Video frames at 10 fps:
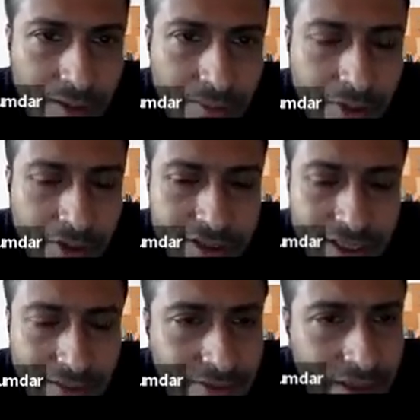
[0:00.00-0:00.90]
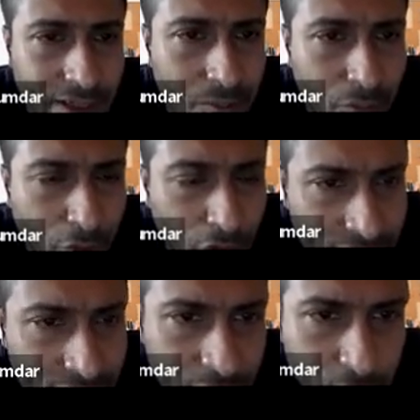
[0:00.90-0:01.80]
Because if there are more
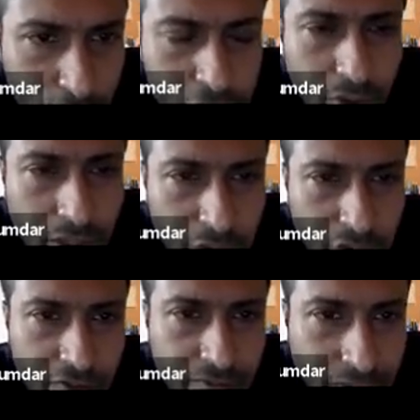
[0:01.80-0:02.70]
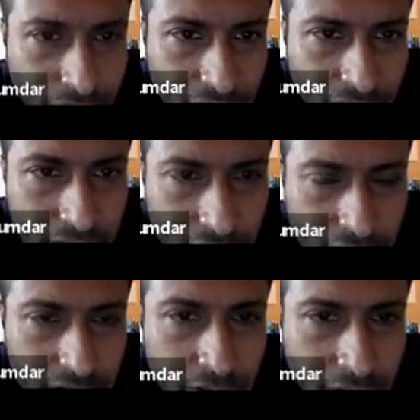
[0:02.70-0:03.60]
than 2 square root of m heavy
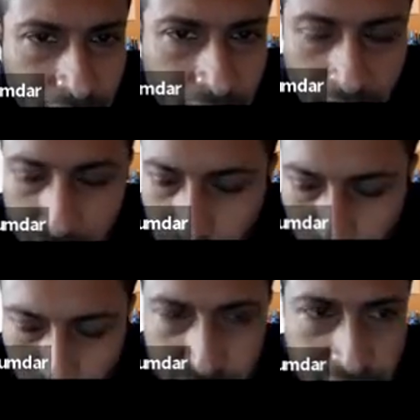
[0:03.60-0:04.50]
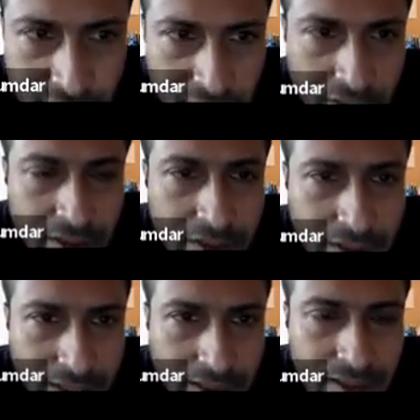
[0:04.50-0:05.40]
hitter nodes,
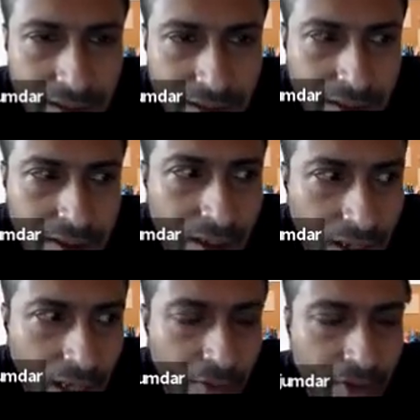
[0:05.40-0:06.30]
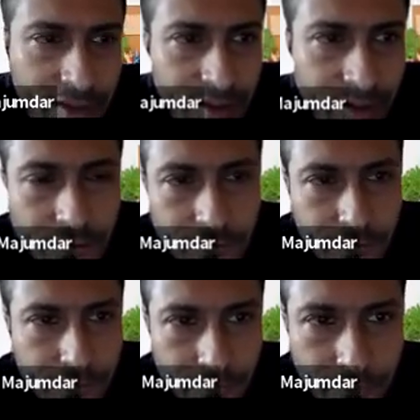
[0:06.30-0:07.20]
then our
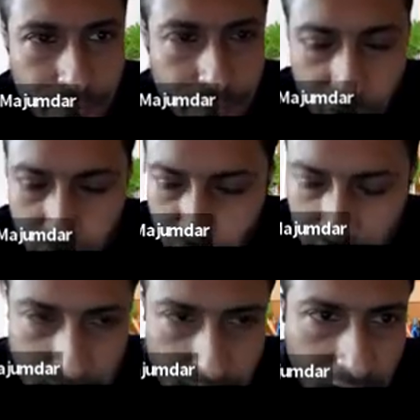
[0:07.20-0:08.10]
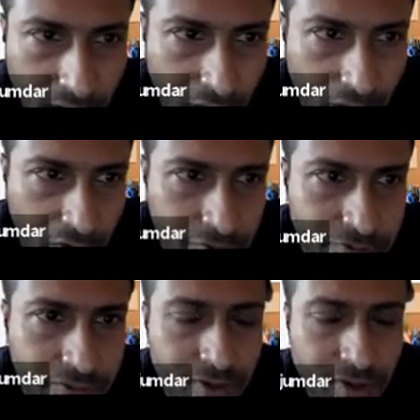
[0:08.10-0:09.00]
formula of
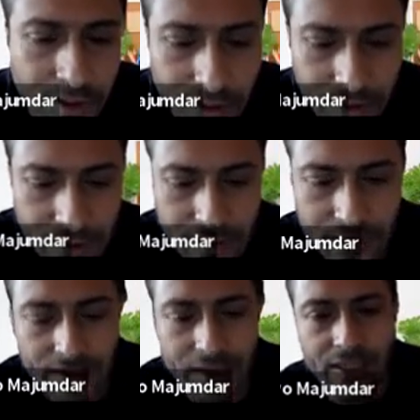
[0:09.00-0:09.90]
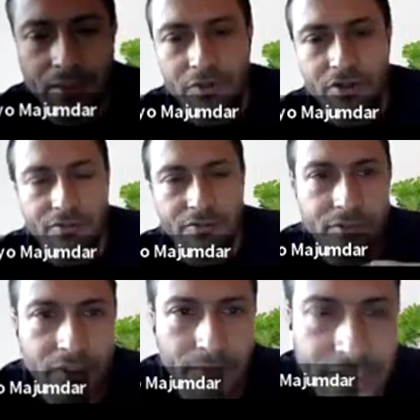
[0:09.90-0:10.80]
the number of
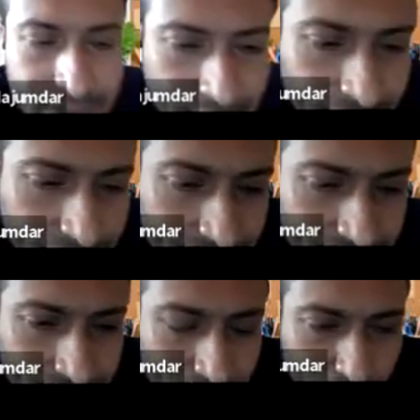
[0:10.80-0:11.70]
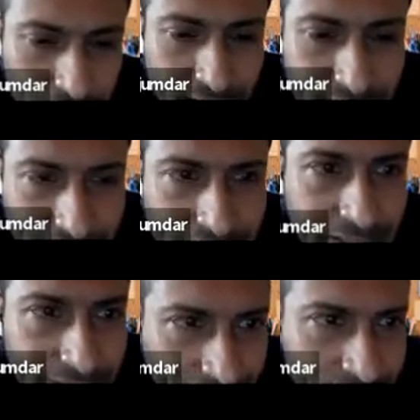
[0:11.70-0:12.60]
basically the total
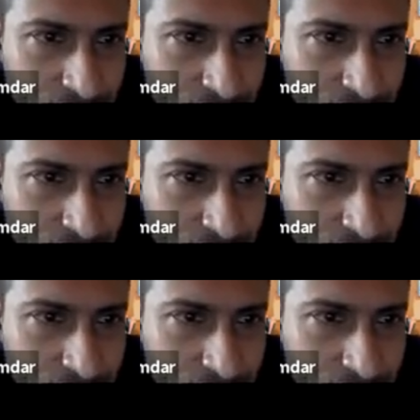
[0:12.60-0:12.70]
degree, right?